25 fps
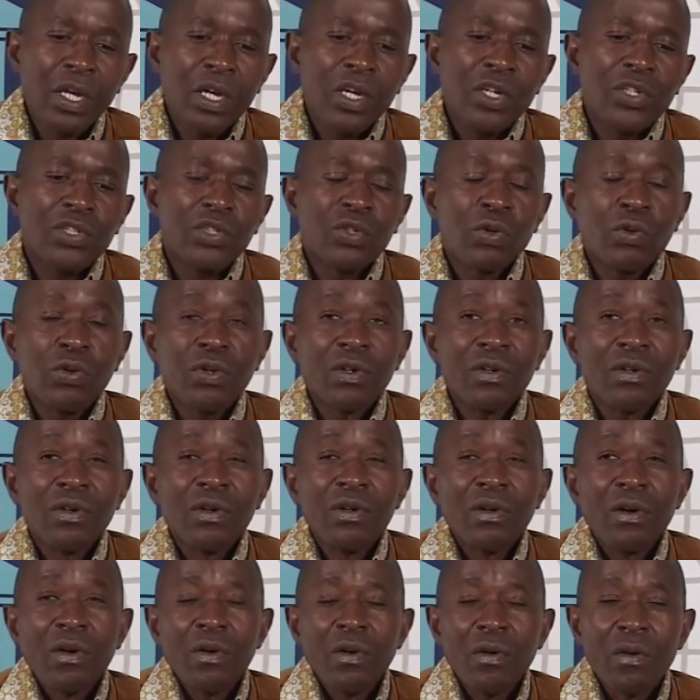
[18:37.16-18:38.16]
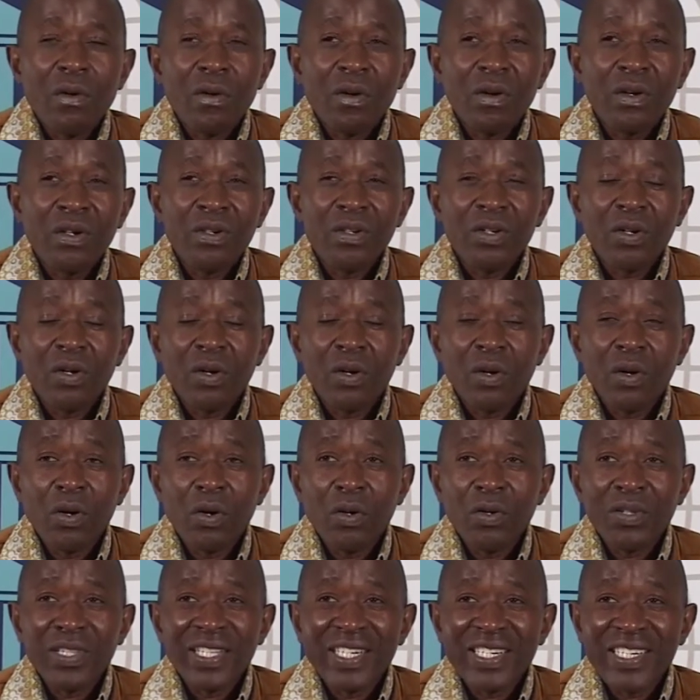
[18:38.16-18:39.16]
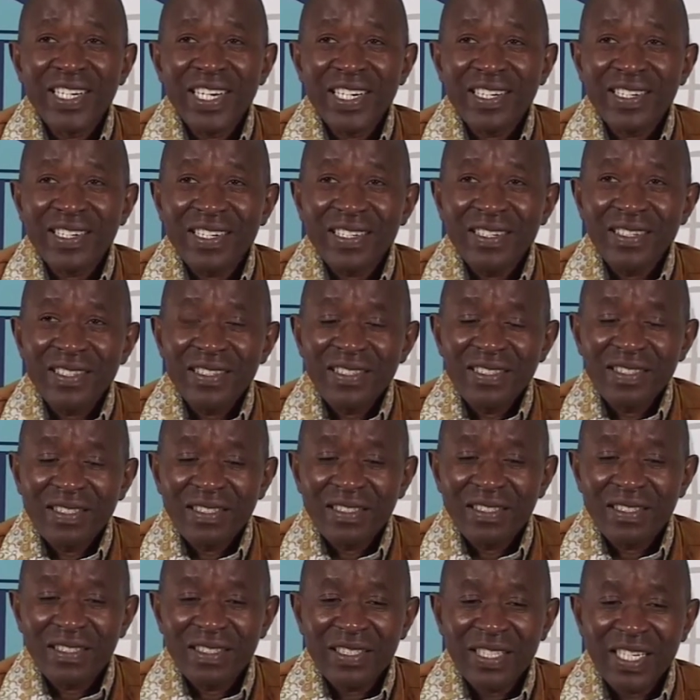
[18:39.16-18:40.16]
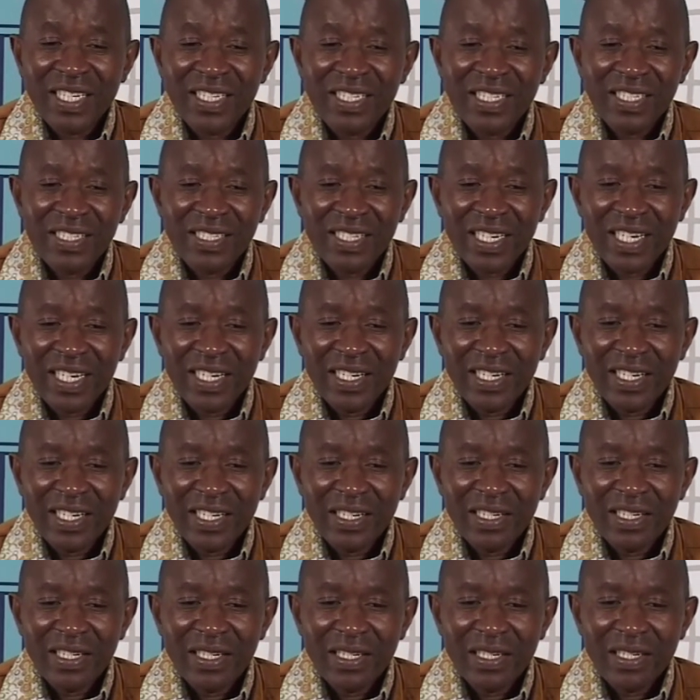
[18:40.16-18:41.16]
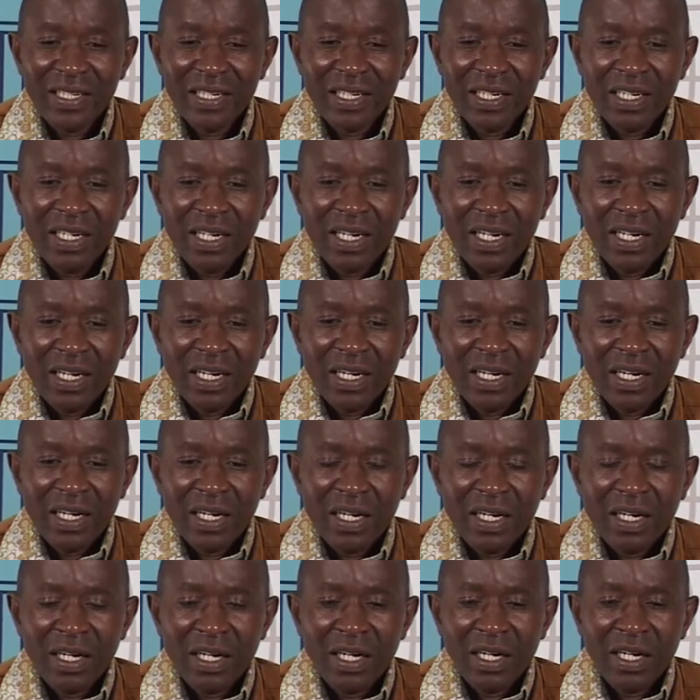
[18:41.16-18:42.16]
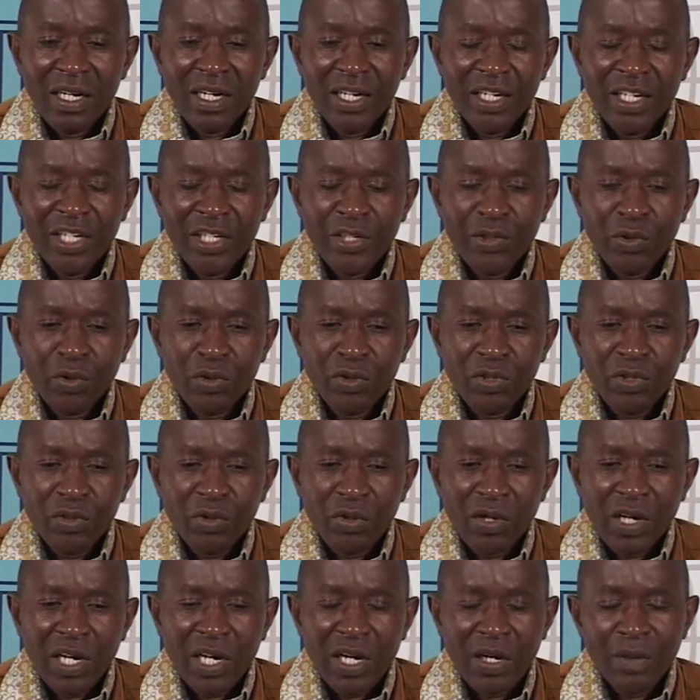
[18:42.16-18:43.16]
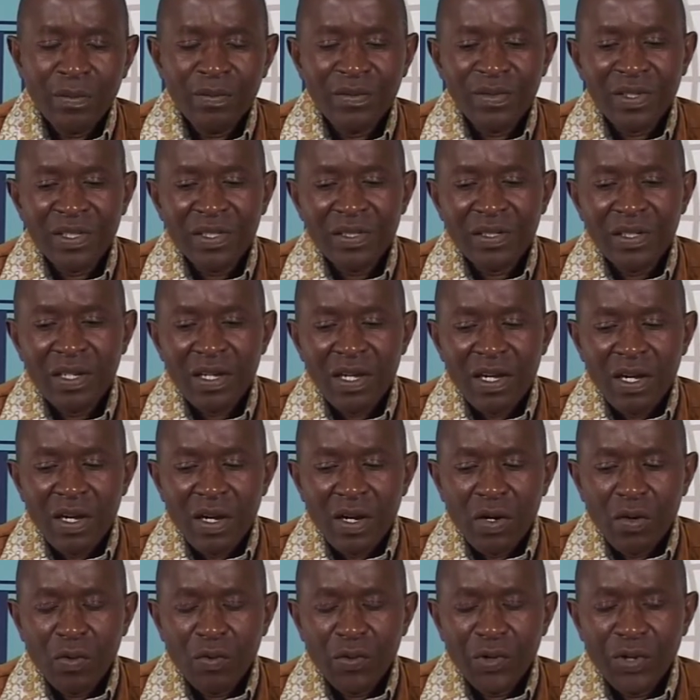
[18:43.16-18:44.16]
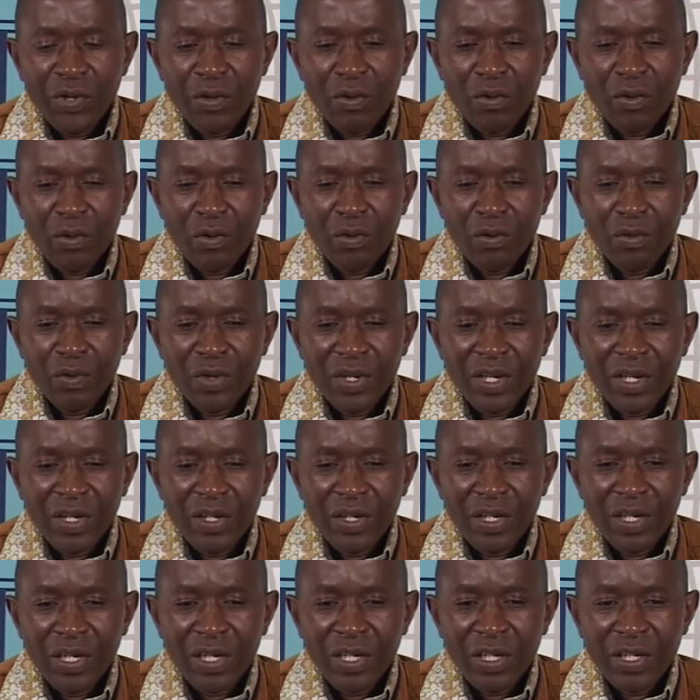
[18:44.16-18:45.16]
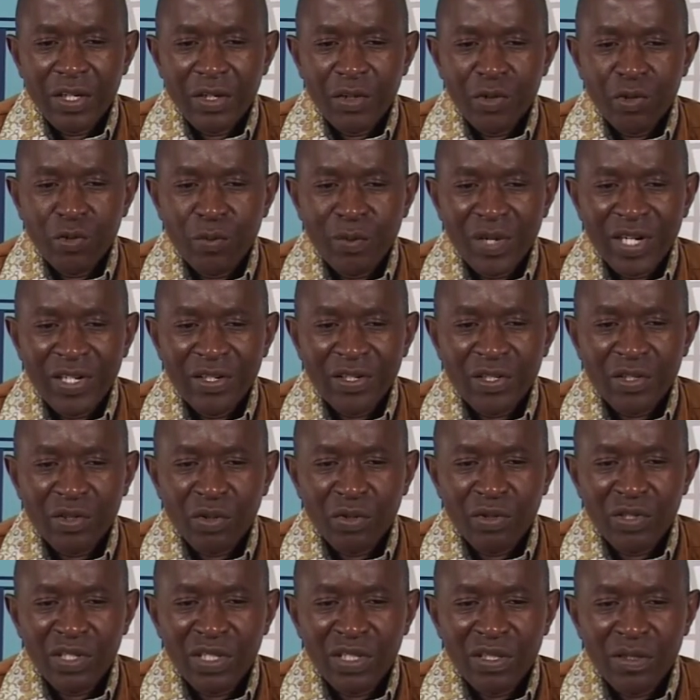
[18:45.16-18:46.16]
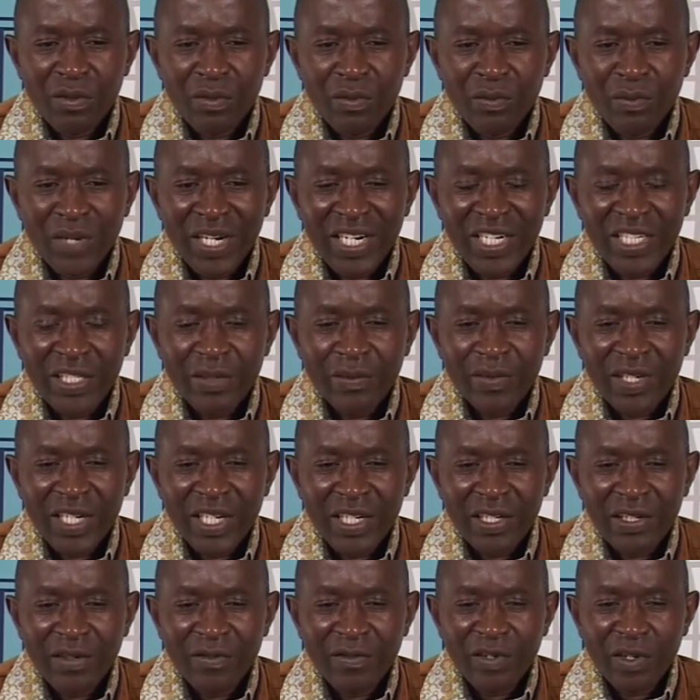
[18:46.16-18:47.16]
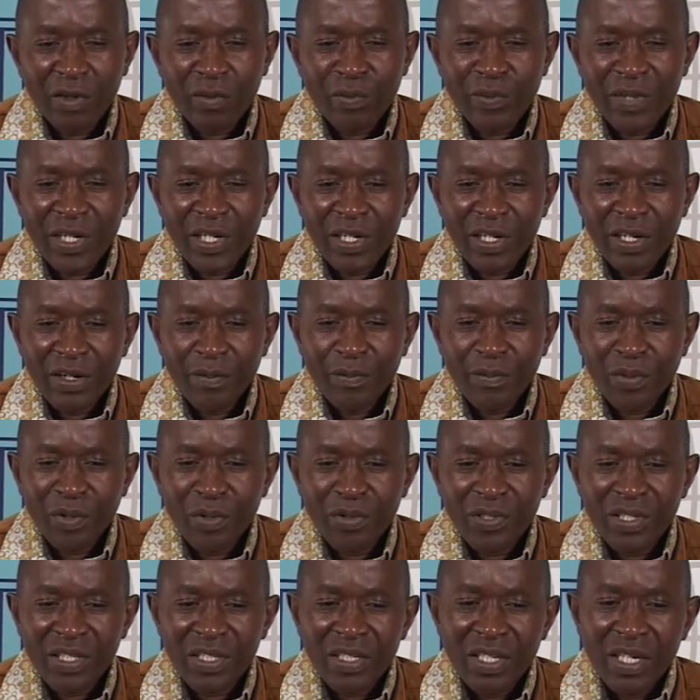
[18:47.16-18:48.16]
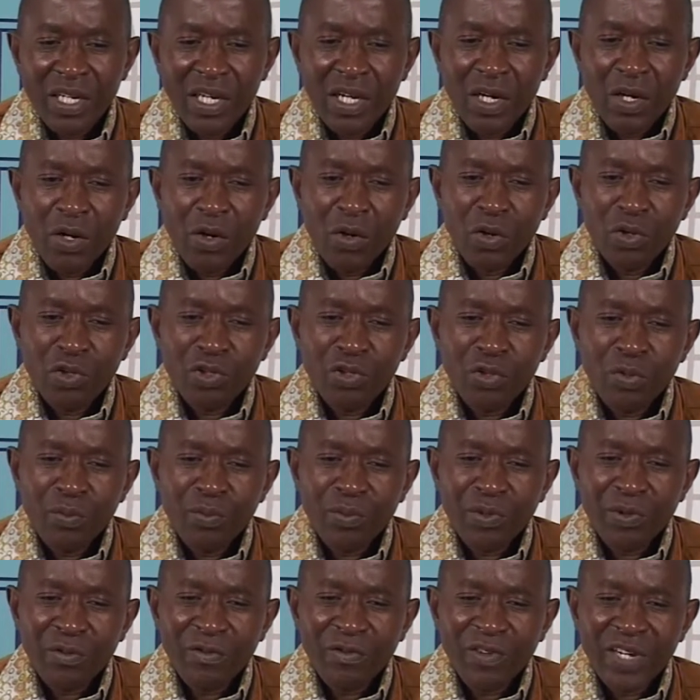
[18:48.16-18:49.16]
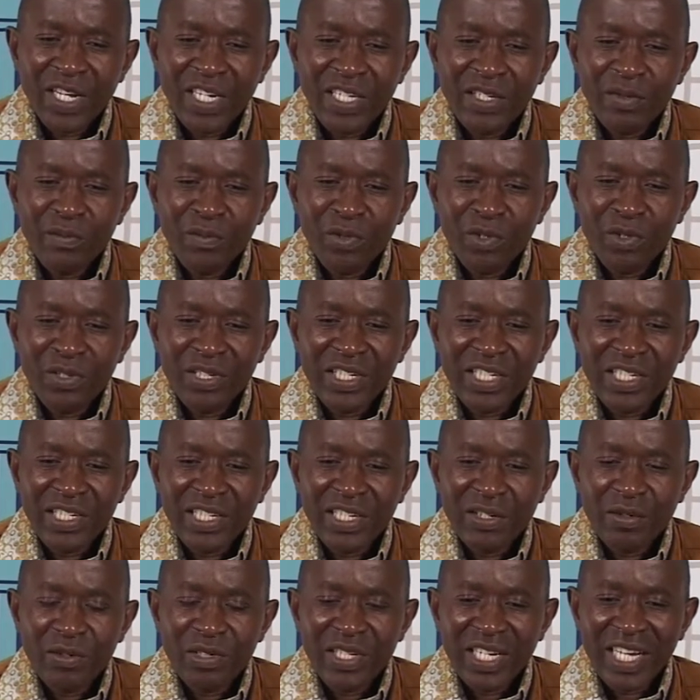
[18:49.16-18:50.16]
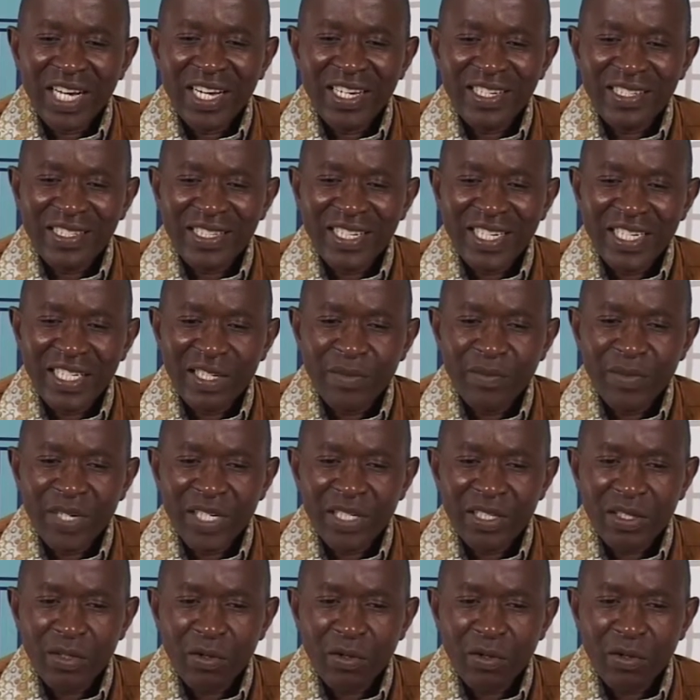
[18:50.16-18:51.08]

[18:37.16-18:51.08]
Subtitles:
So all the data that is entered, it also comes with human resource management and development reports also provide more detailed assessments